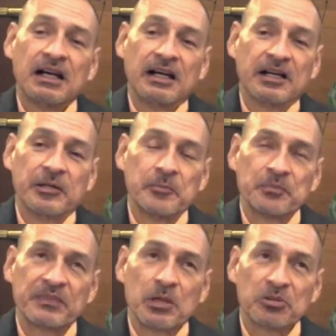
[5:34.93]

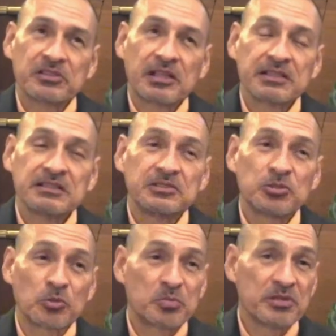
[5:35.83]
that were targeted
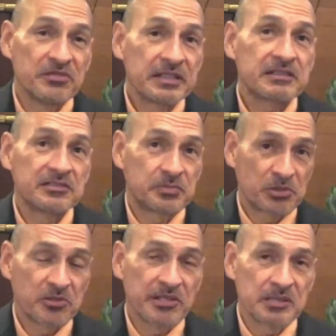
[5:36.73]
toward preventive
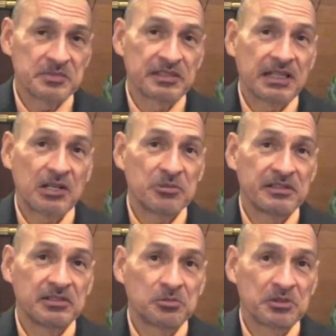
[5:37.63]
programs and how we
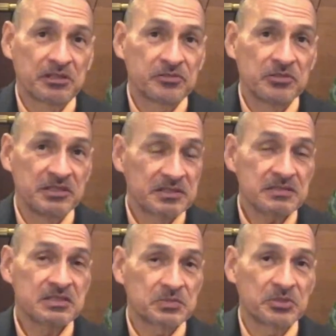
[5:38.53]
deal with our food
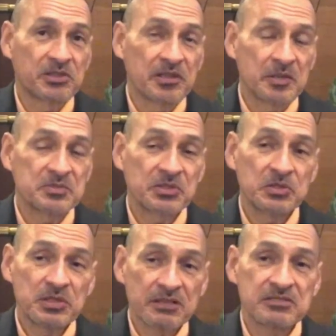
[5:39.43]
assistance programs
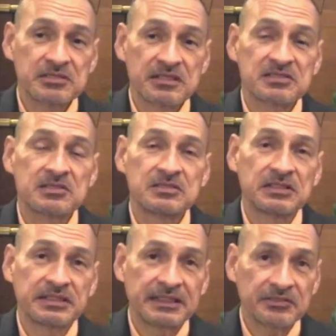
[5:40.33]
could have a chance to
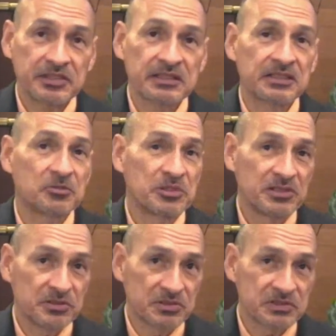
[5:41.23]
significantly
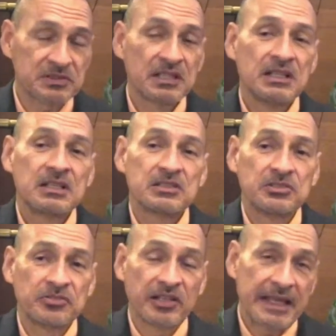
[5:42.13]
reduce
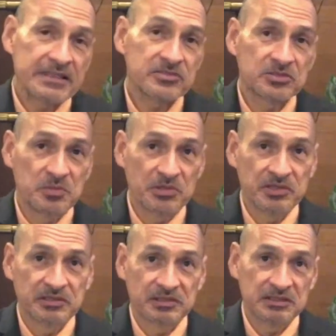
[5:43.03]
the financial
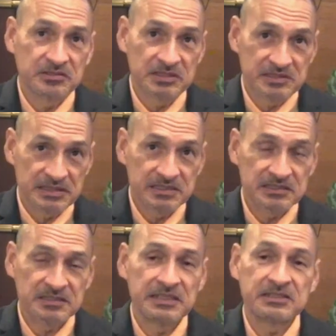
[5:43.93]
burden of
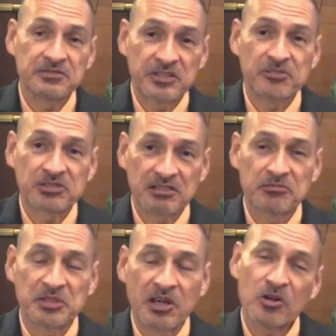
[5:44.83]
disease that the federal
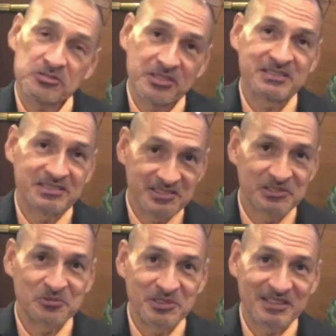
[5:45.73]
government also has to
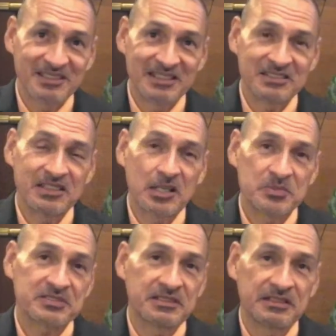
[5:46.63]
deal with at the
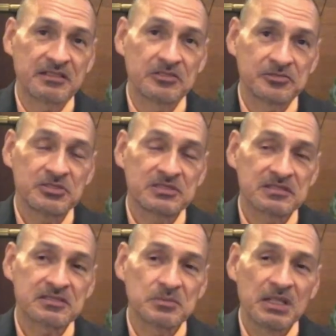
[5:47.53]
opposite end of the food
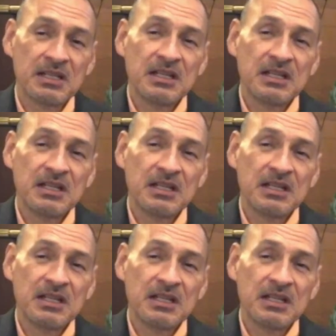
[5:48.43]
system.